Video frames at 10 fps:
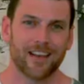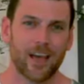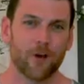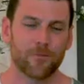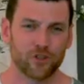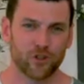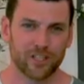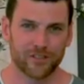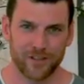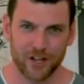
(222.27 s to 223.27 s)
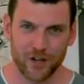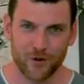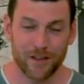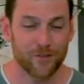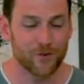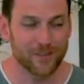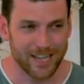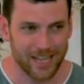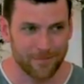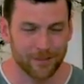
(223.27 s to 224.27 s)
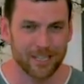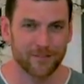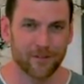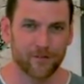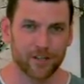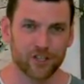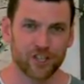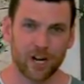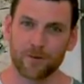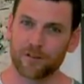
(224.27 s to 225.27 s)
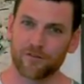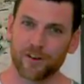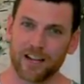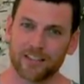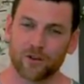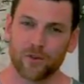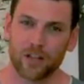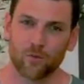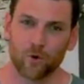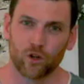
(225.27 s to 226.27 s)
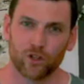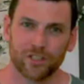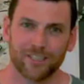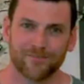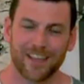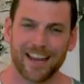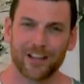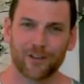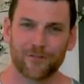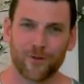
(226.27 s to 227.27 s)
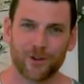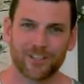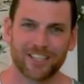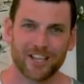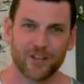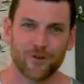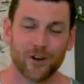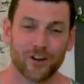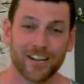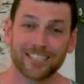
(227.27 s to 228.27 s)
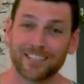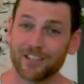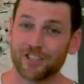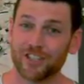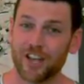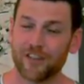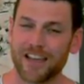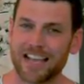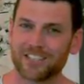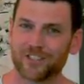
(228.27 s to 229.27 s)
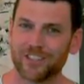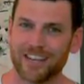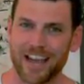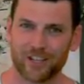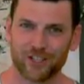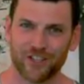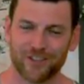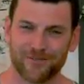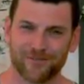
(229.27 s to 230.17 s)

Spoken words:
I hope you enjoyed this video. If you did, please feel free to share it with your friends around the world. And I look forward to seeing you on our next edition of EiA3nm in Action.